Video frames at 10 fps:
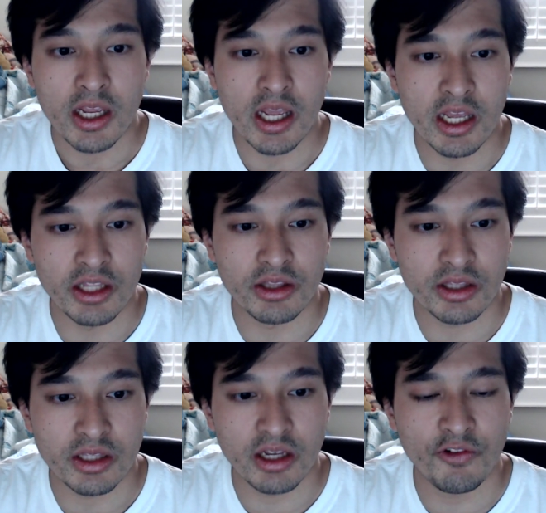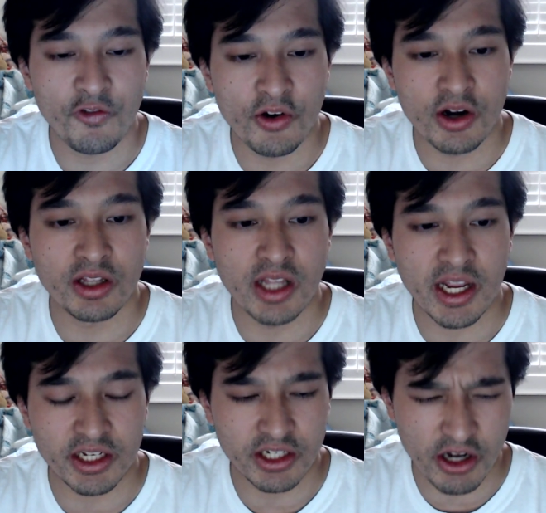And therefore,
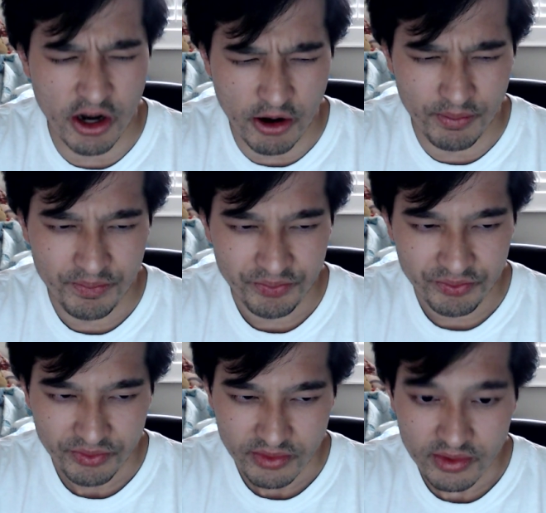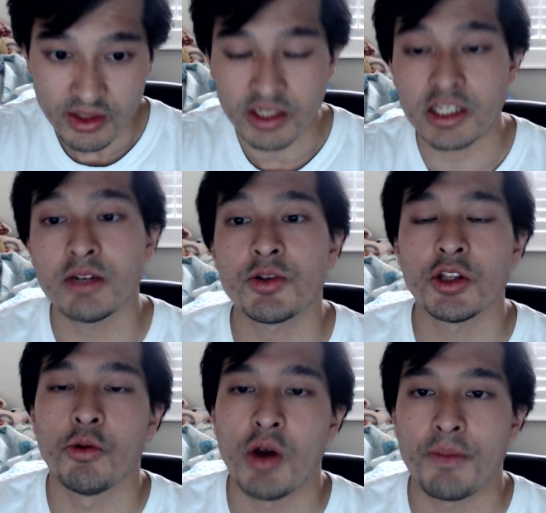gives her
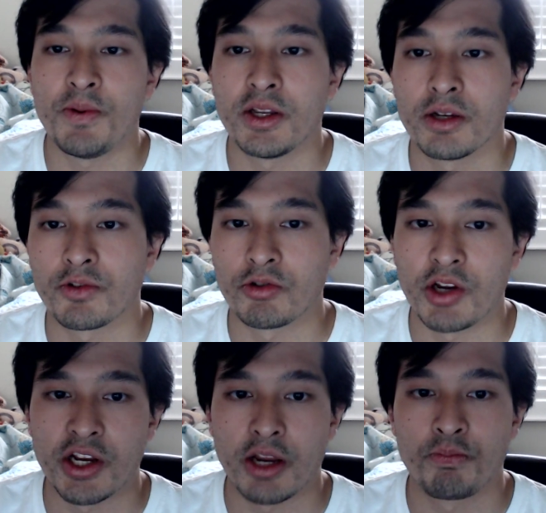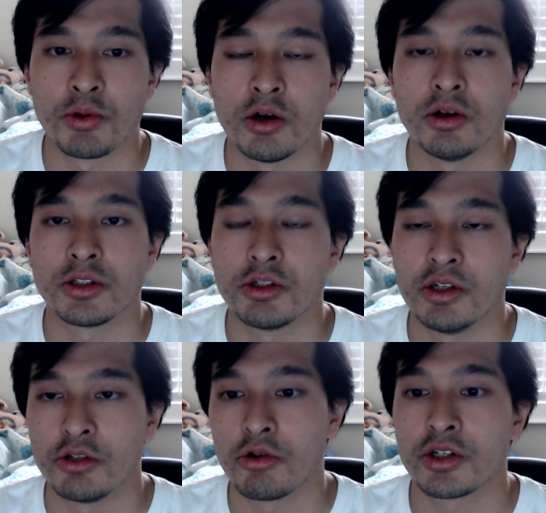the weapon of the Green April to
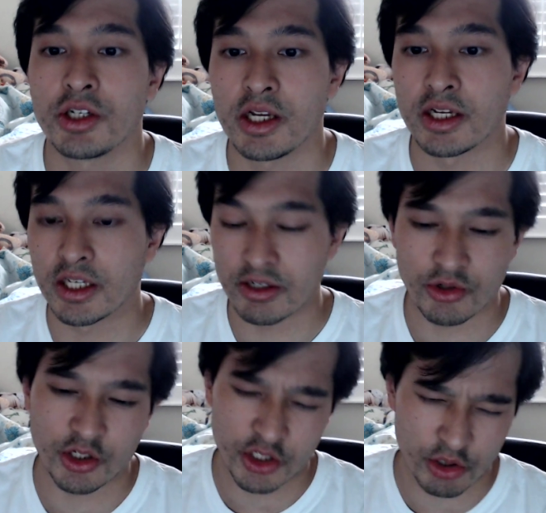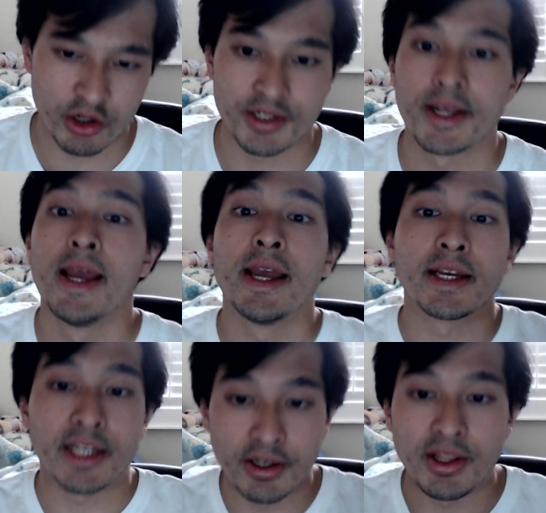Endorshi and gives her a choice.
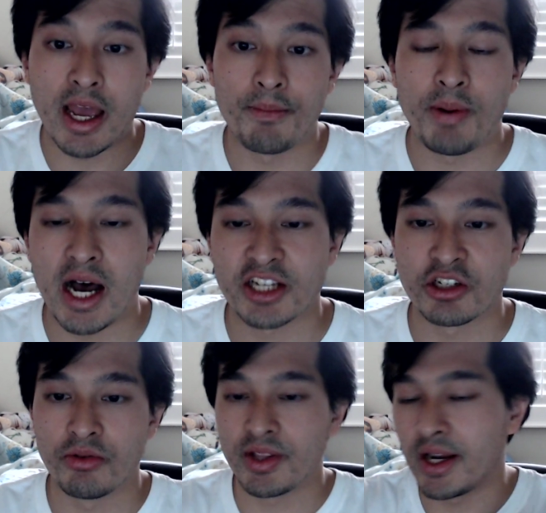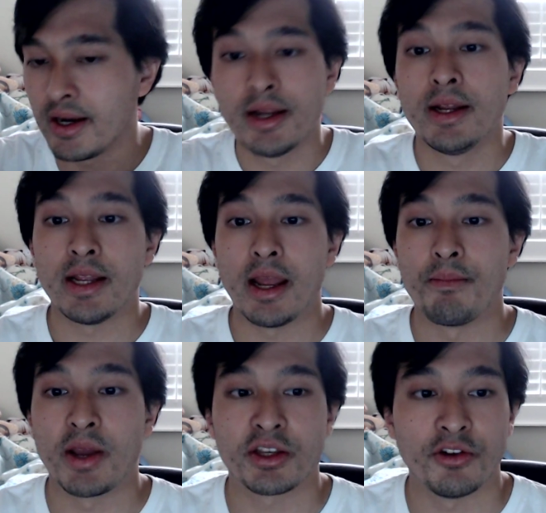Kill that imposter over there and
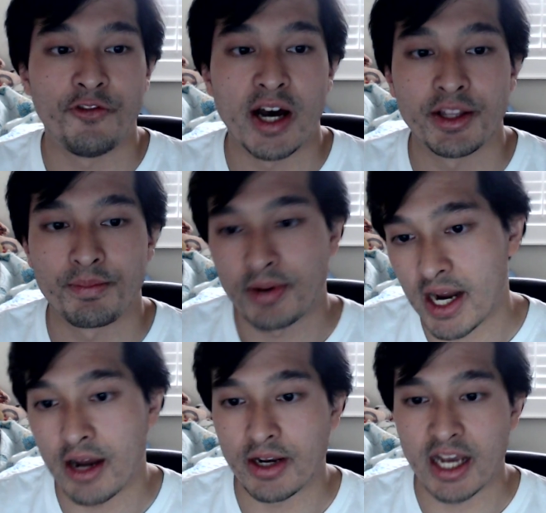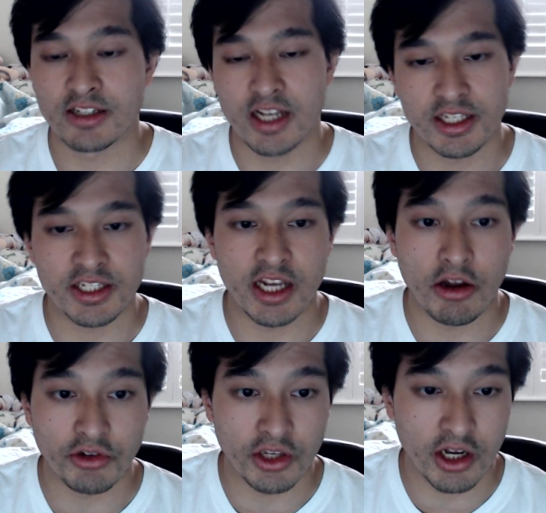make your father proud. How's that
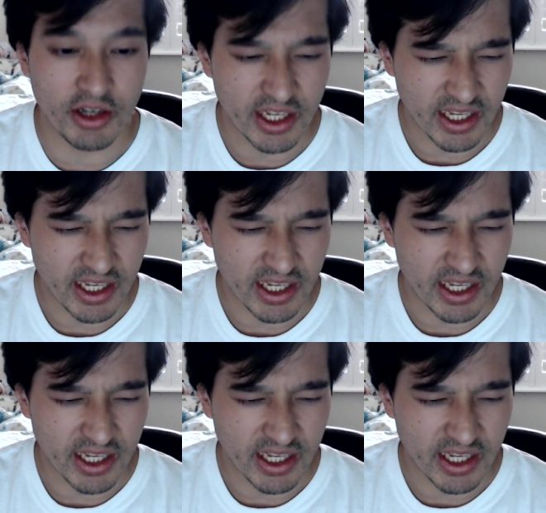sound, you know?